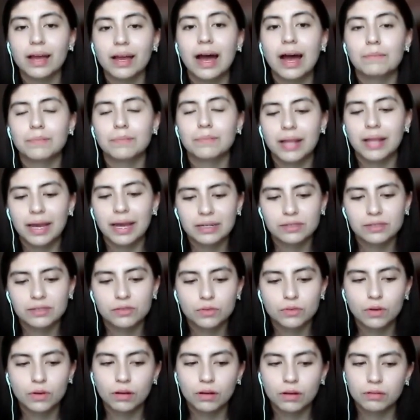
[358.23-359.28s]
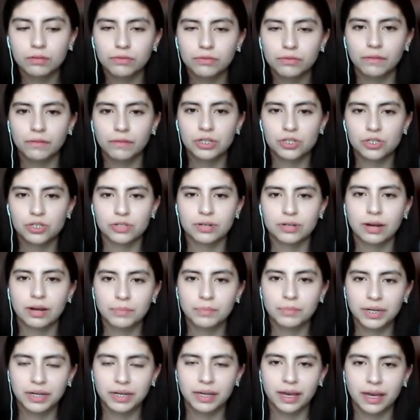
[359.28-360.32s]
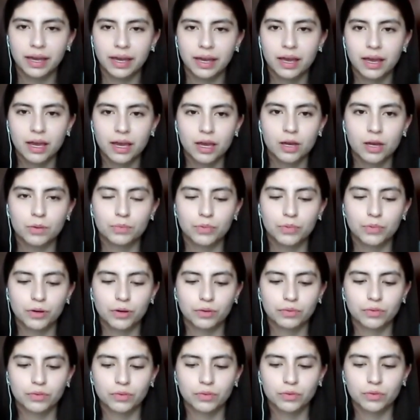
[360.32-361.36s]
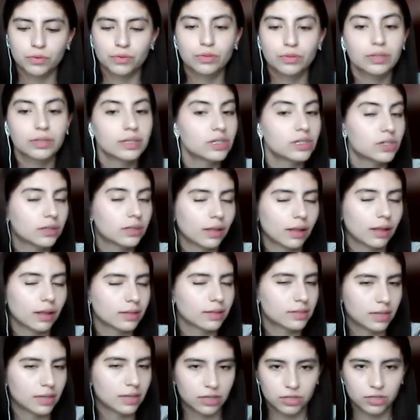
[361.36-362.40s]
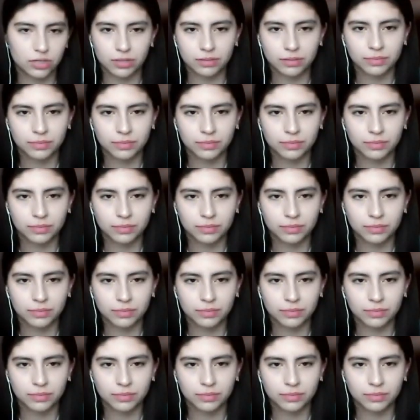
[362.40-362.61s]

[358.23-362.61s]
applies to all traditional media brought to digitalization.